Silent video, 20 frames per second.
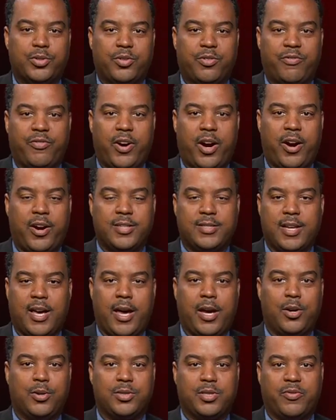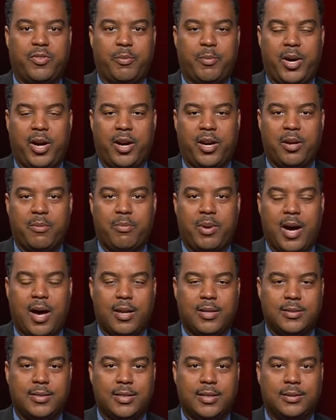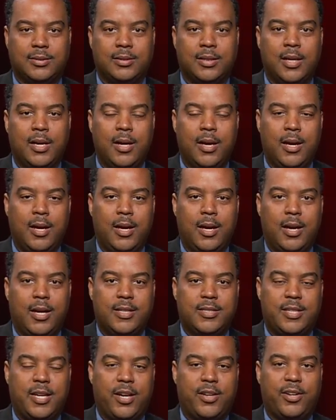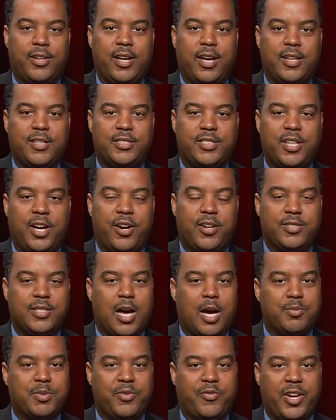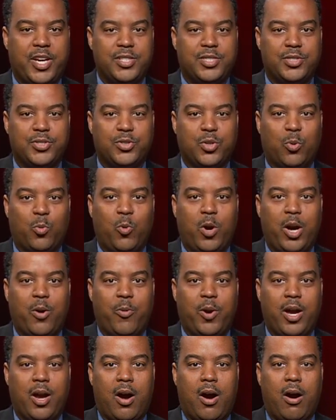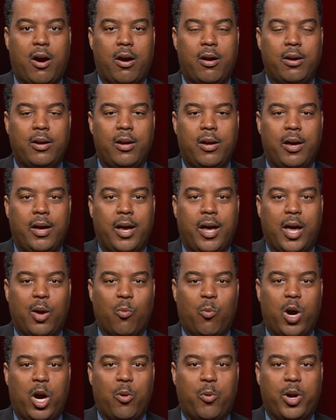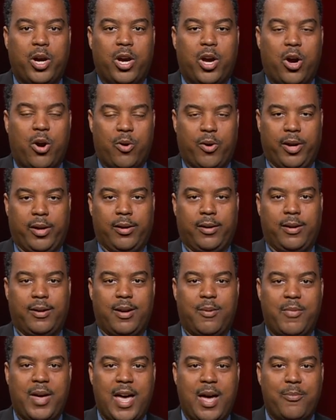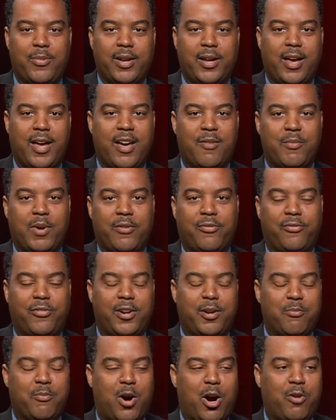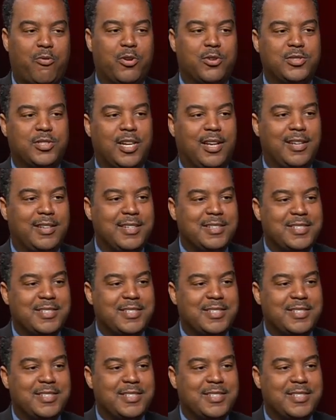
on various angles of American politics. He's here today to share his observations on where we are and where we're going. And I'm happy to have my friend Mark Rozell at the